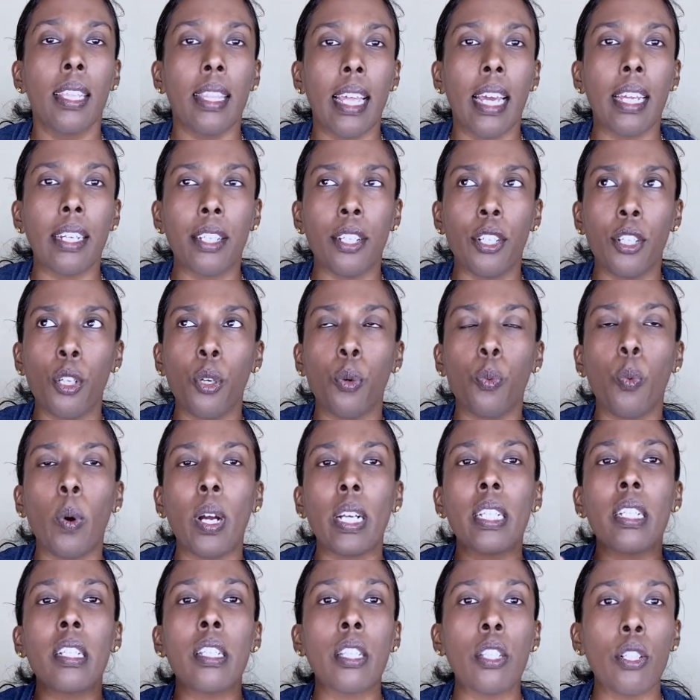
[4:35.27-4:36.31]
that
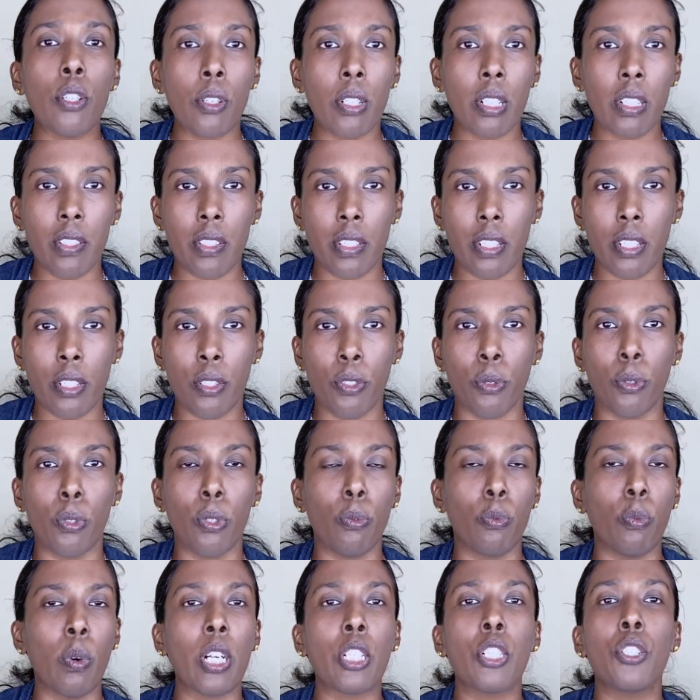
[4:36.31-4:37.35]
what is your career
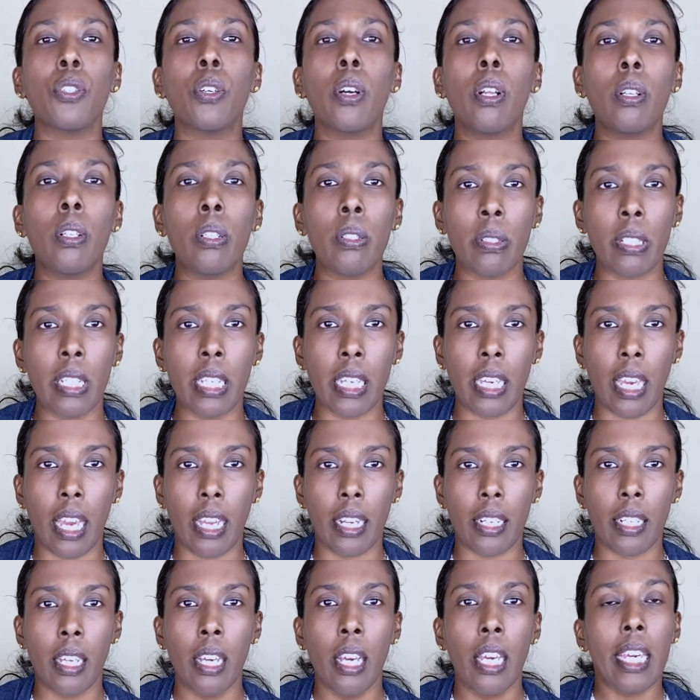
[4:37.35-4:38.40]
goal, what you are looking
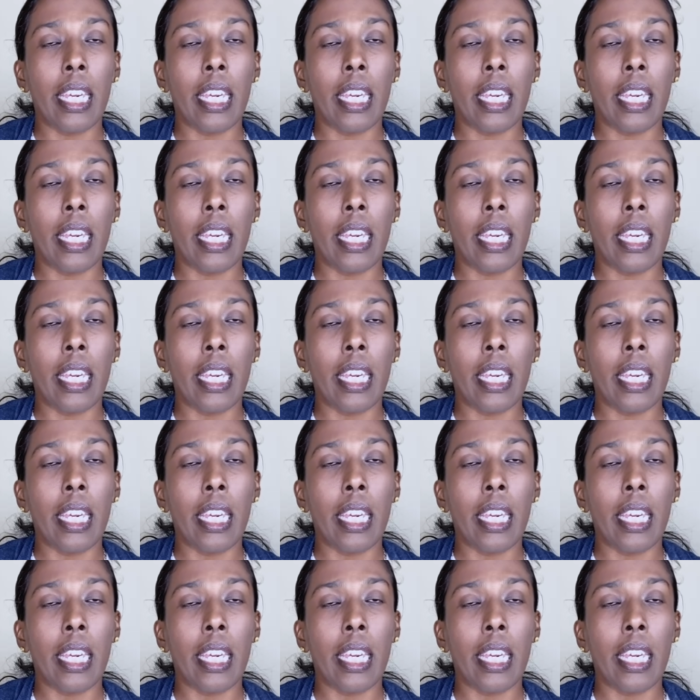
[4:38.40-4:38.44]
at.